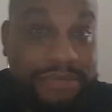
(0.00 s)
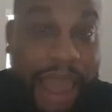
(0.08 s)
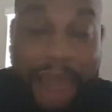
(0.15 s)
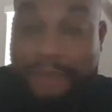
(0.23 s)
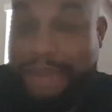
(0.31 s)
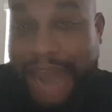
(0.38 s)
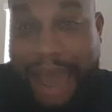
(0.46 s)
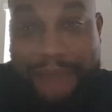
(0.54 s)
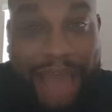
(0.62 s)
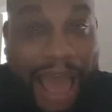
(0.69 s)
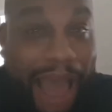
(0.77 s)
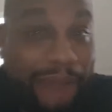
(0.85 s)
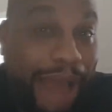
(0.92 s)
I mean, I'm
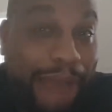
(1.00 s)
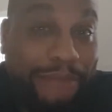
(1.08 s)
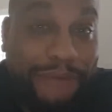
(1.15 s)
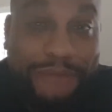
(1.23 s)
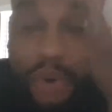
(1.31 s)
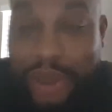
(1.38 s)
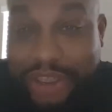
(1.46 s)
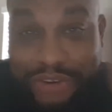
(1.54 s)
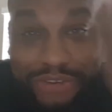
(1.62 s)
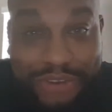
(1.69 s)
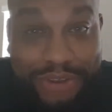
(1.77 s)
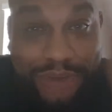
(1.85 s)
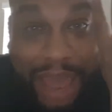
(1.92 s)
a voyeur
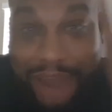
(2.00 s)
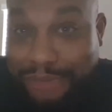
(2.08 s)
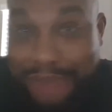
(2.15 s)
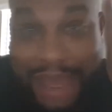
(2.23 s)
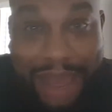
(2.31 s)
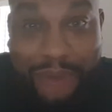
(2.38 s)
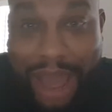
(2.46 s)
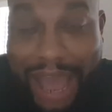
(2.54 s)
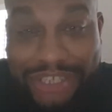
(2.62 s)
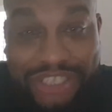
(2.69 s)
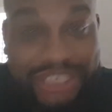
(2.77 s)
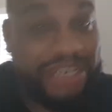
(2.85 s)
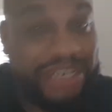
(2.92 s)
too. I don't mind
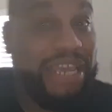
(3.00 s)
watching.